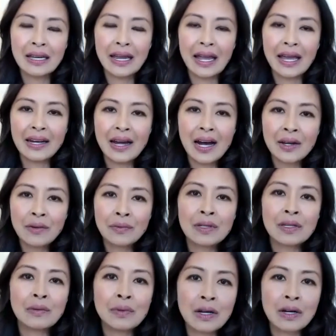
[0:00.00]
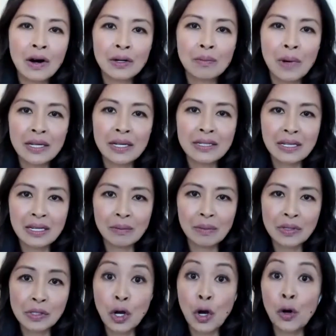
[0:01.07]
And I really regard my team
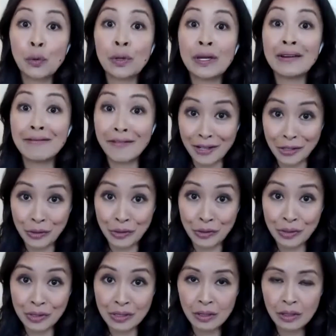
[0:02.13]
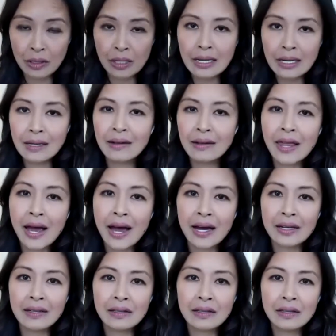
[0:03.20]
as co-investors, in that